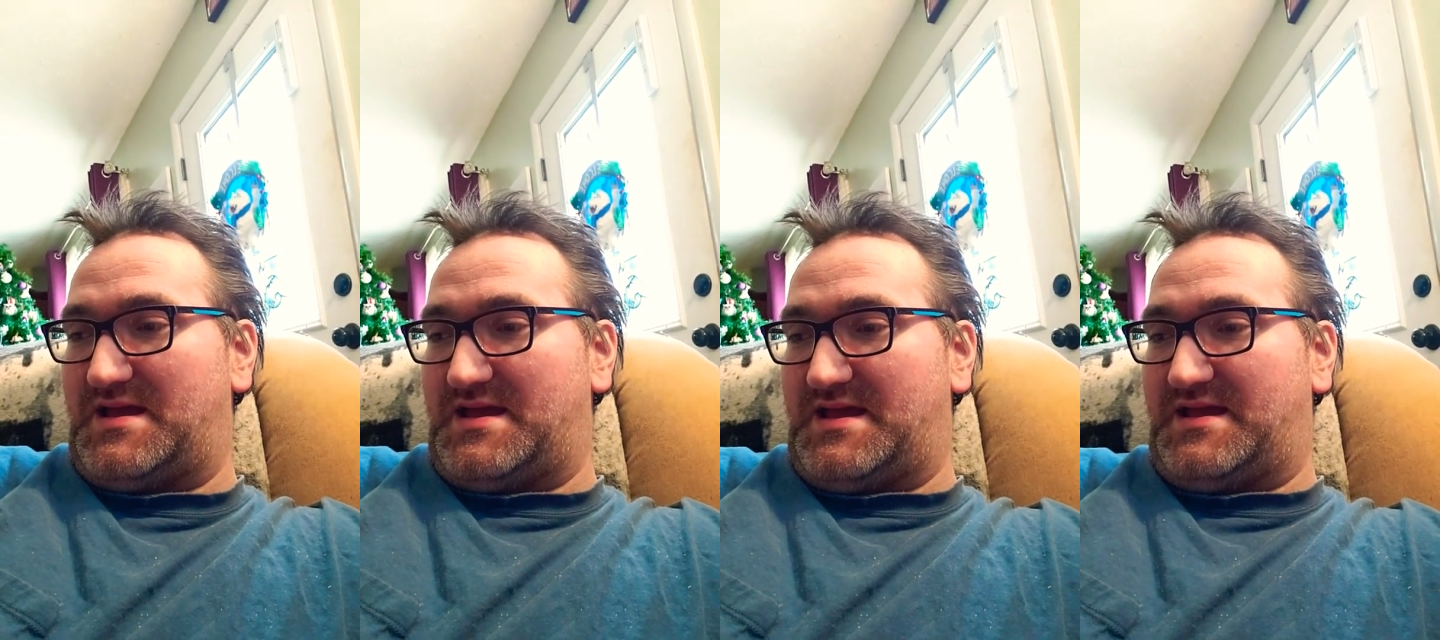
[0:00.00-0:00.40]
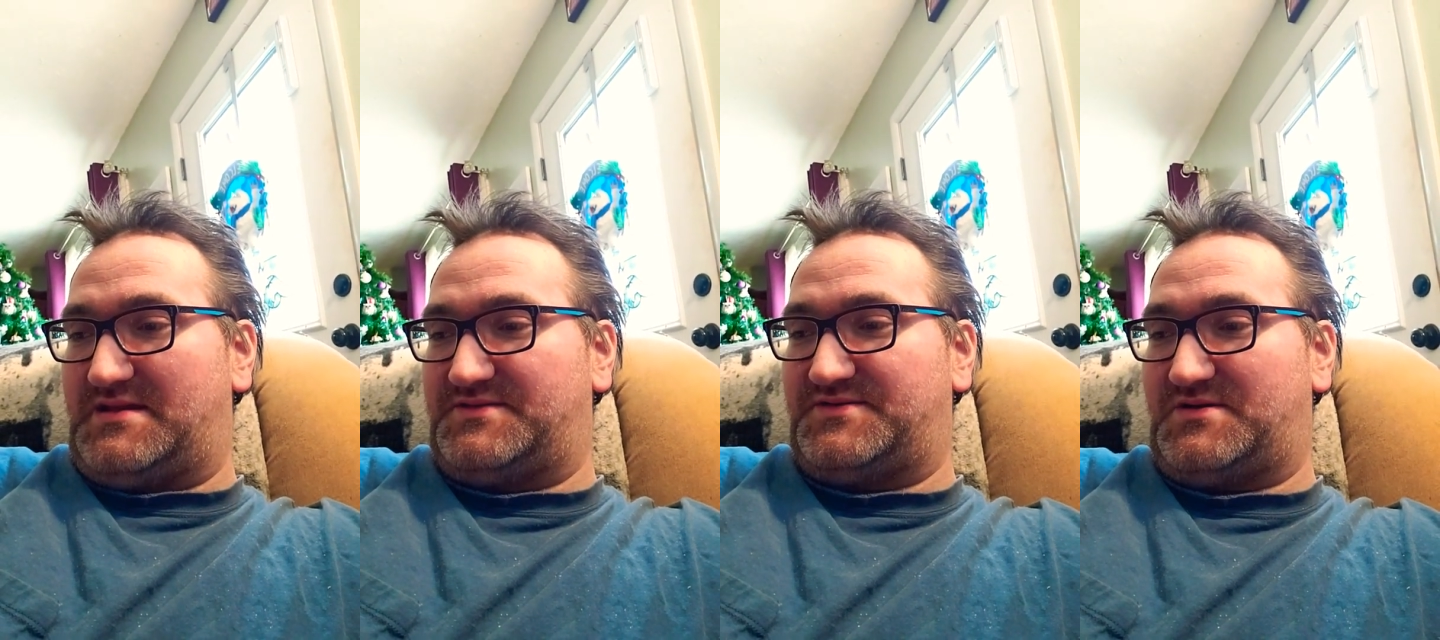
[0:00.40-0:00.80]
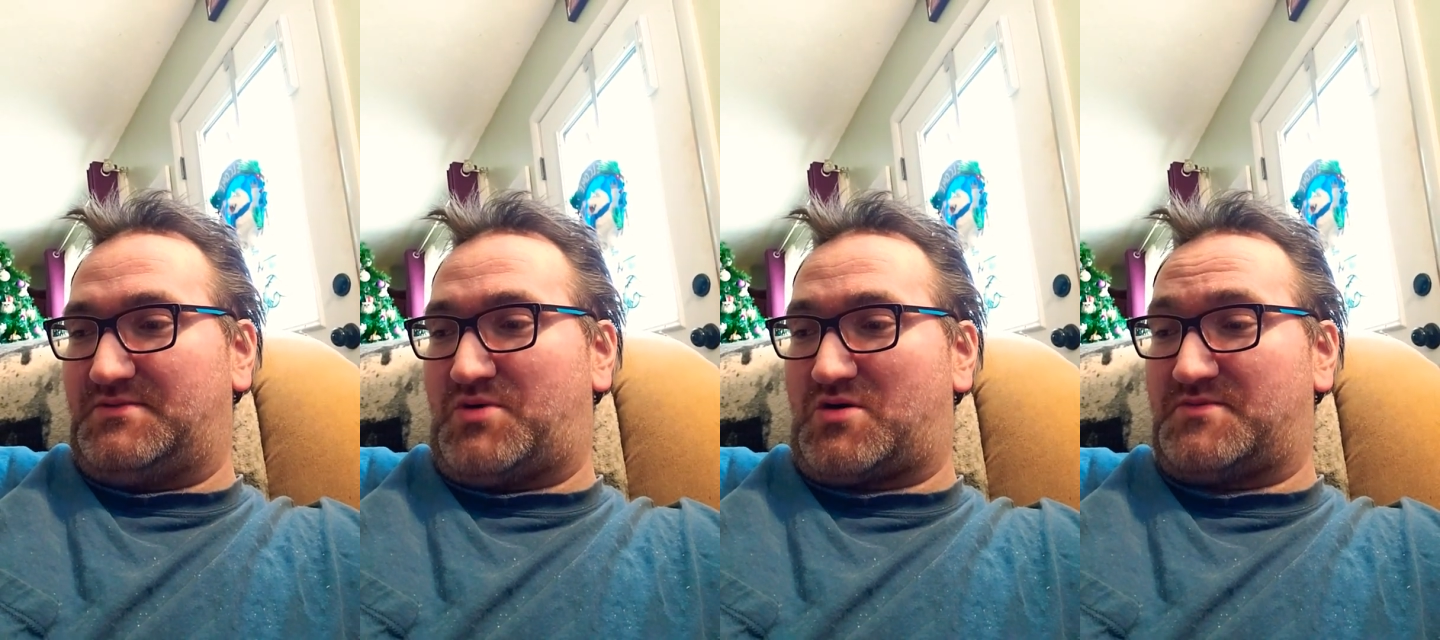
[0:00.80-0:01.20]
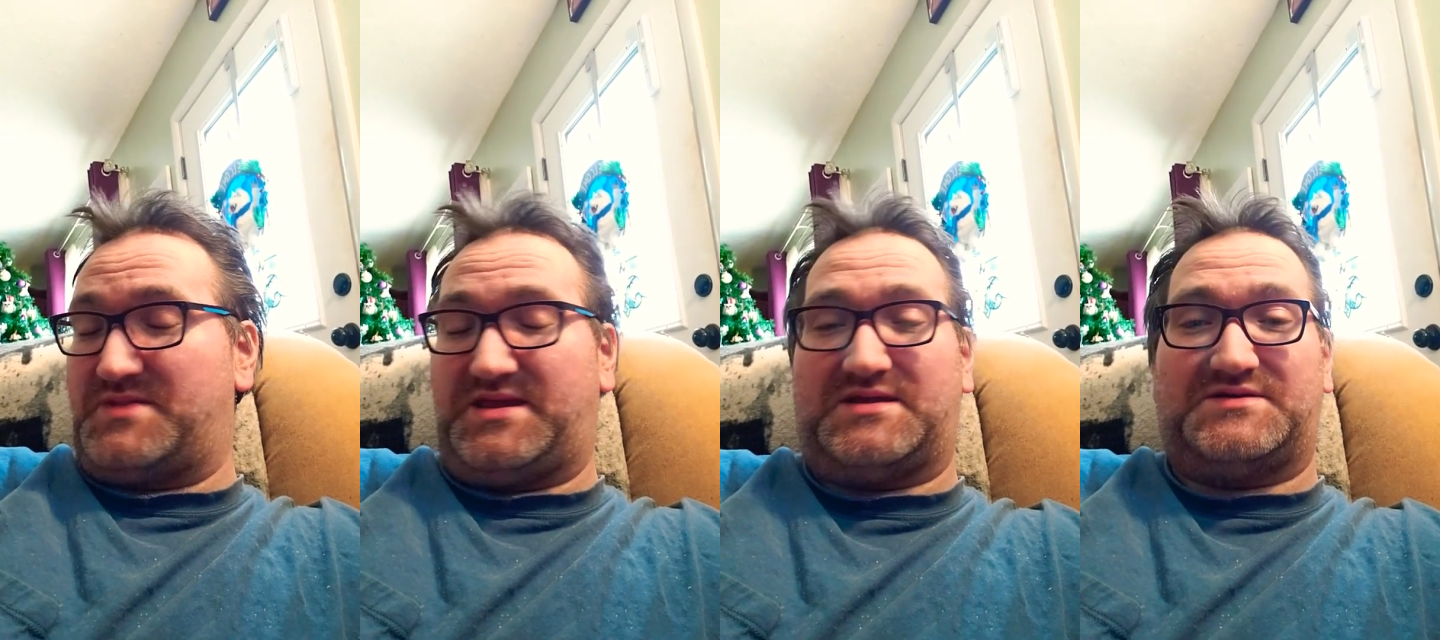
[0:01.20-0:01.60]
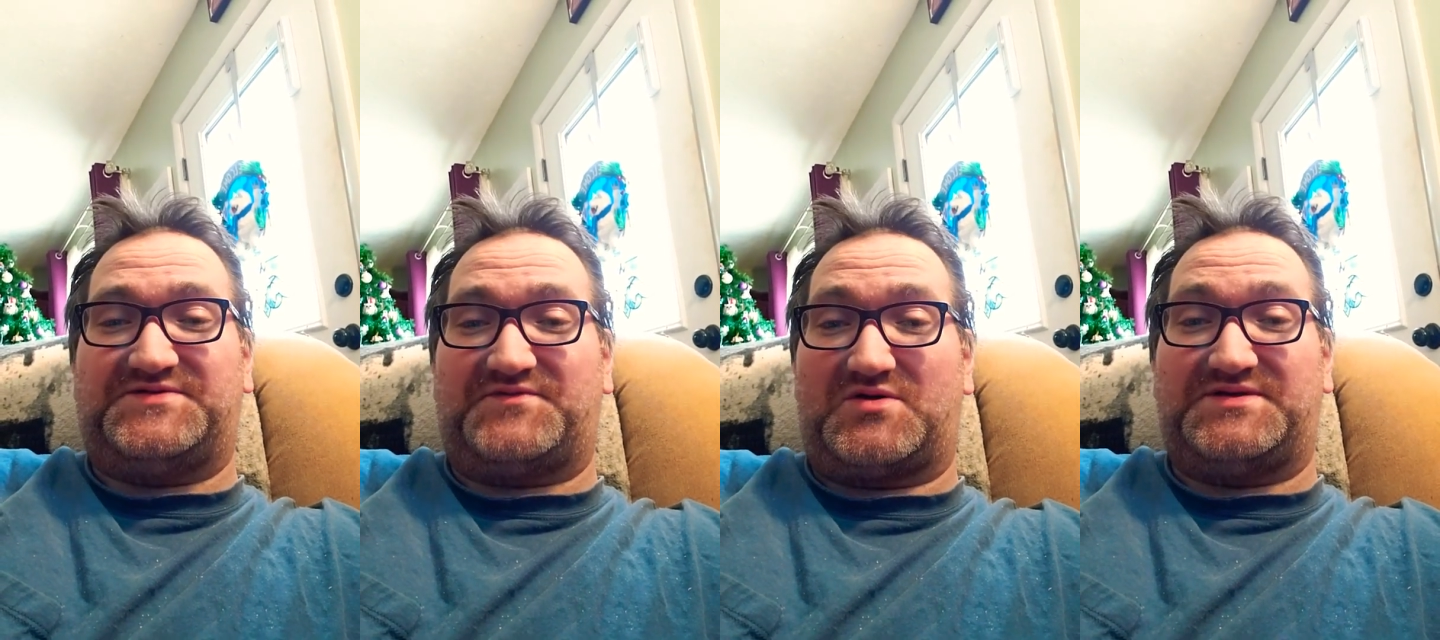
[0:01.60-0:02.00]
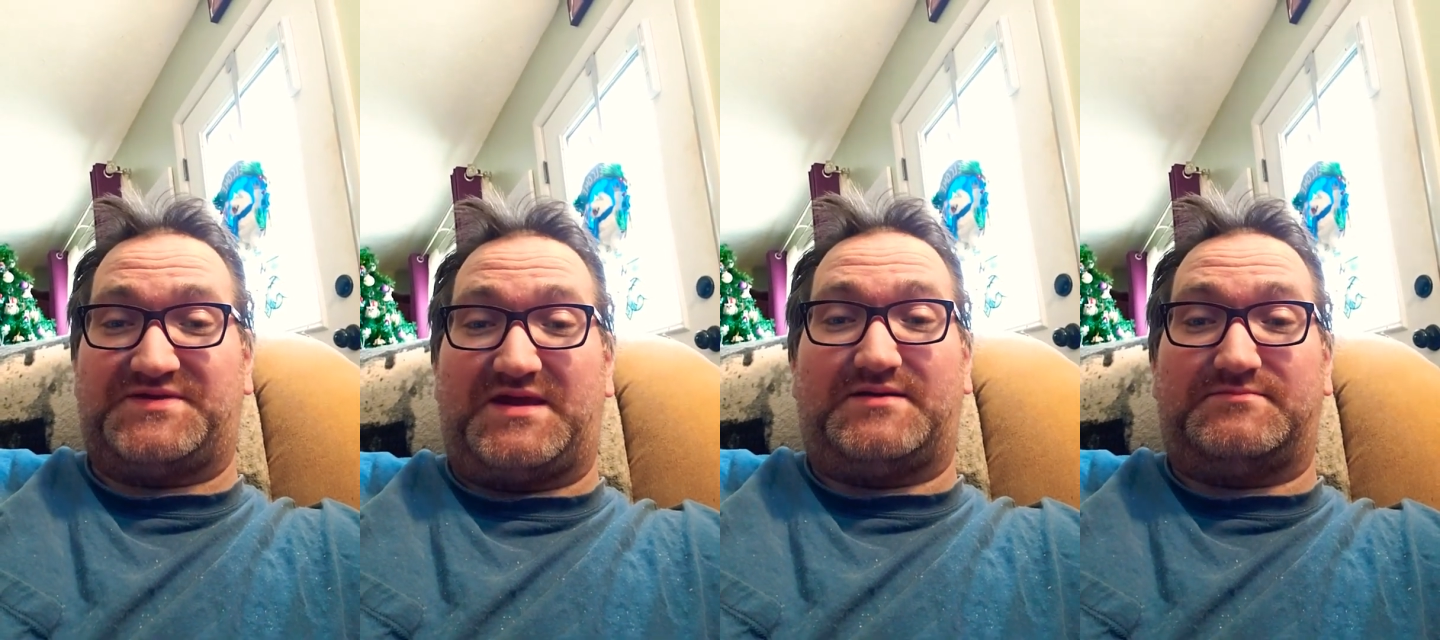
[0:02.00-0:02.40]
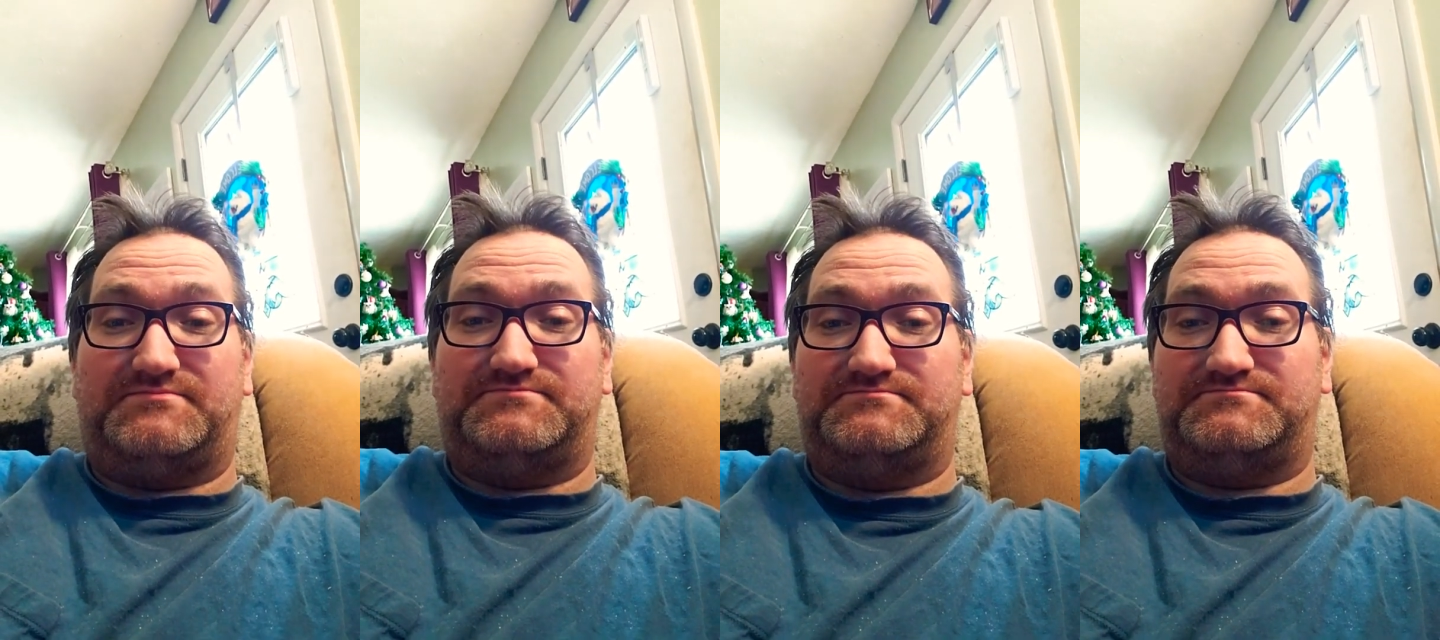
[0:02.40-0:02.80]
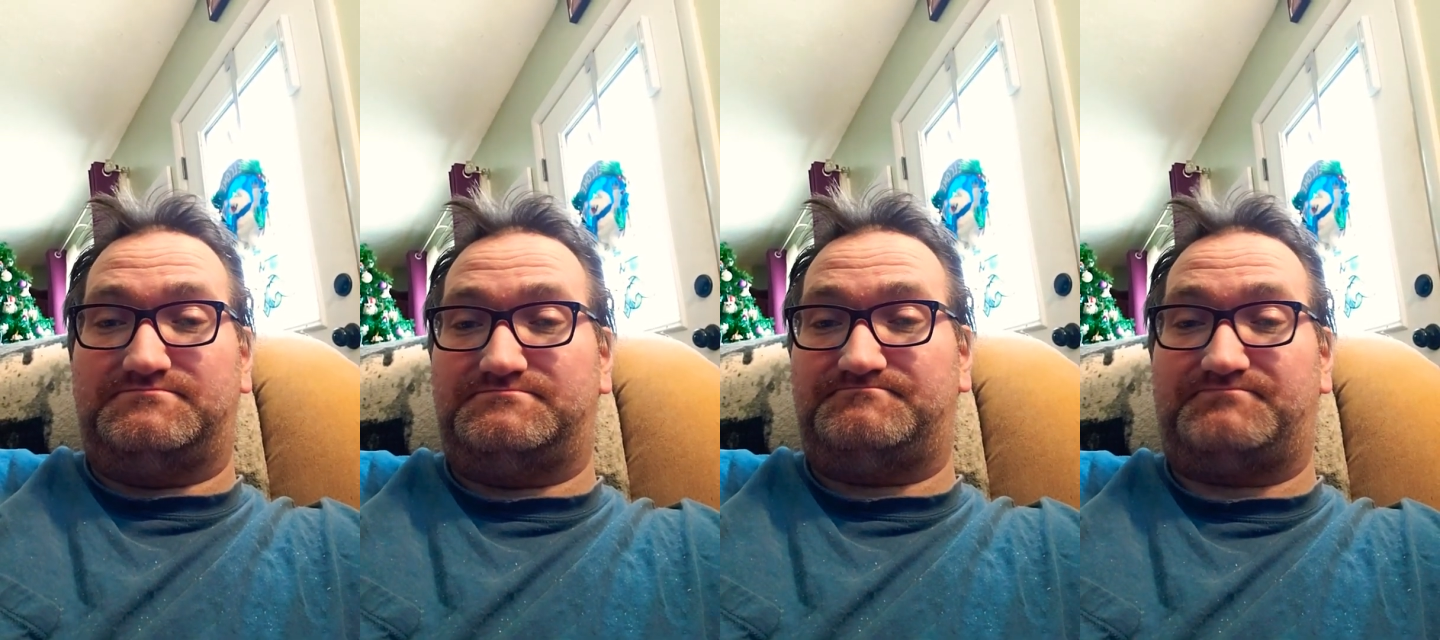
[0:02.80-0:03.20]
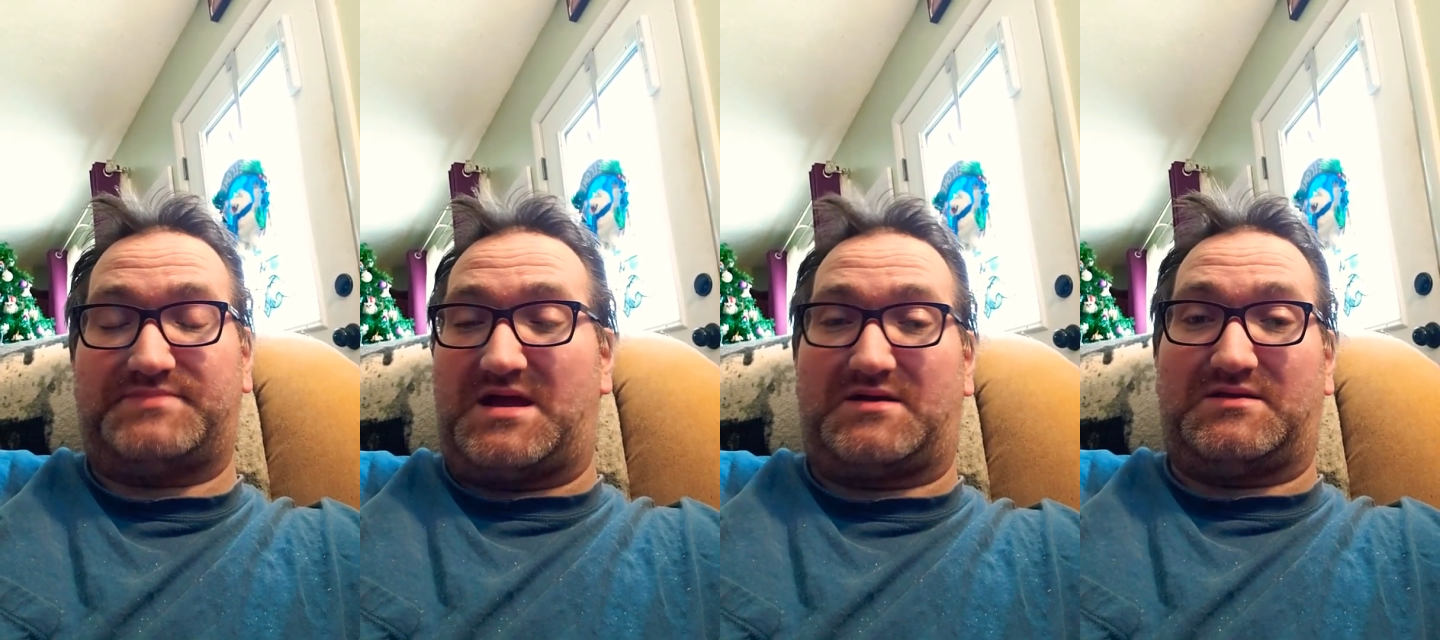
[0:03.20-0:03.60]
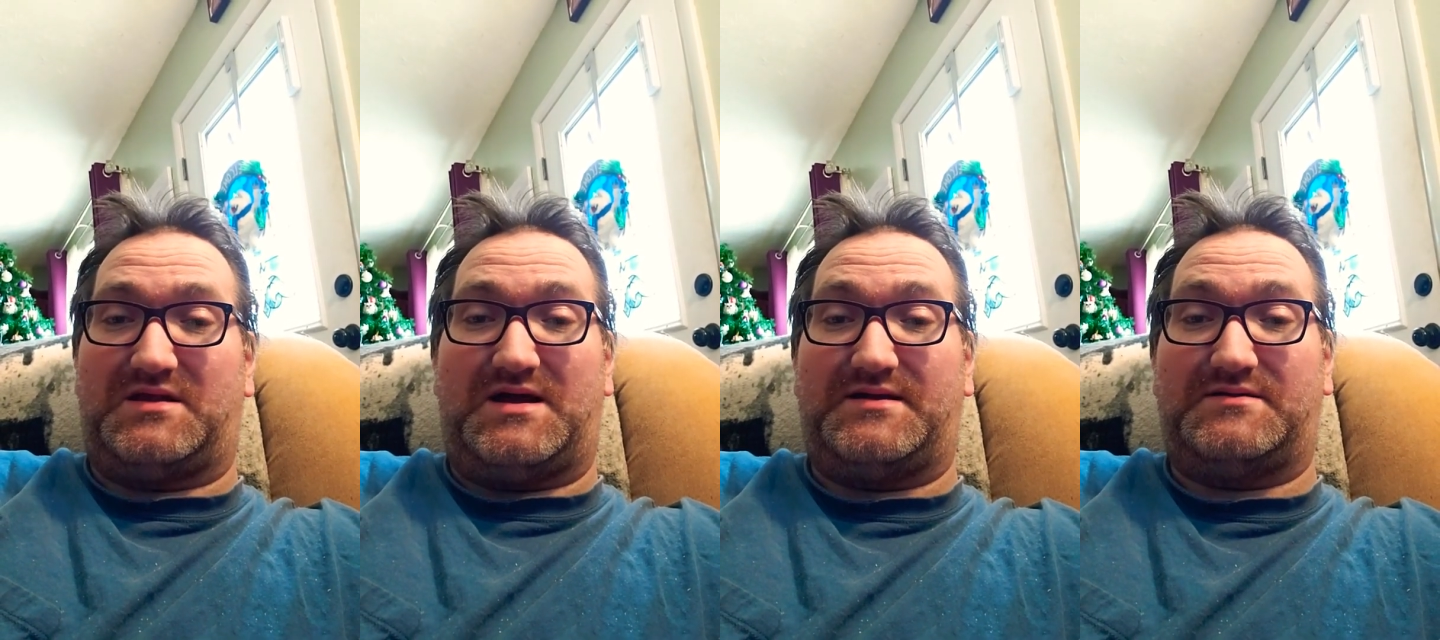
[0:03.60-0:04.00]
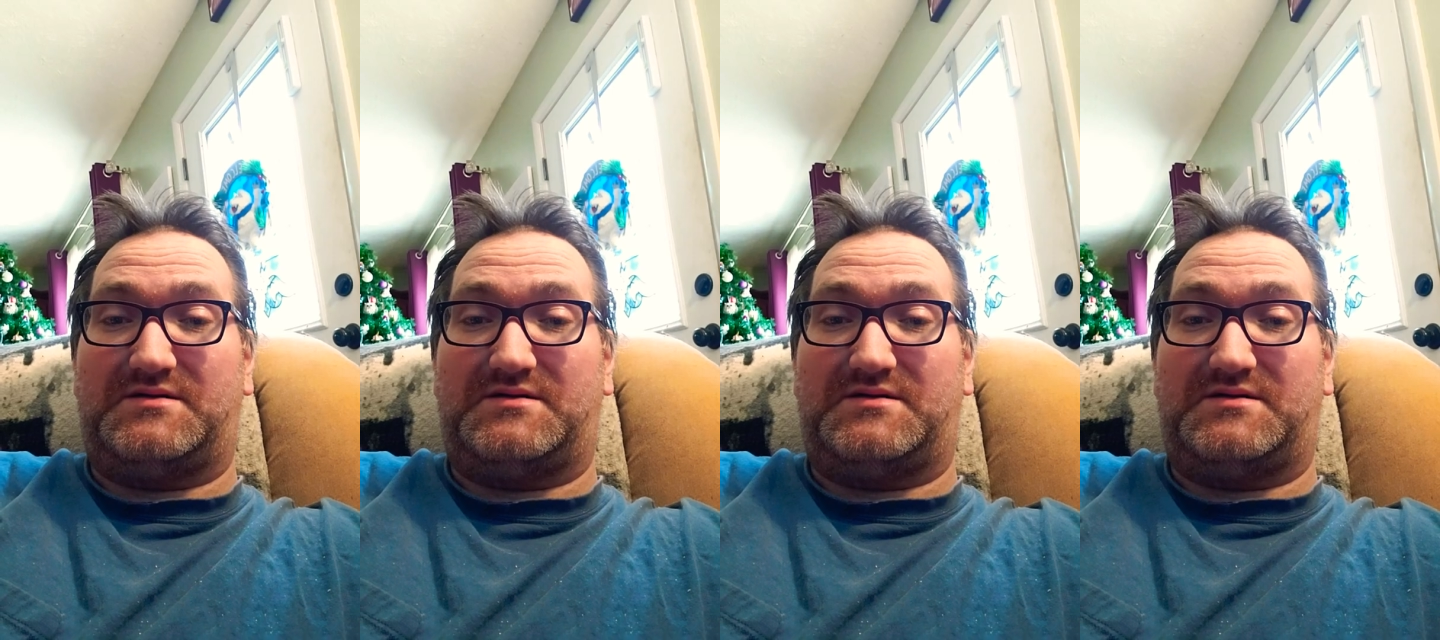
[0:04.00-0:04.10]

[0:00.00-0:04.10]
And a part of me is very sad. Not gonna lie.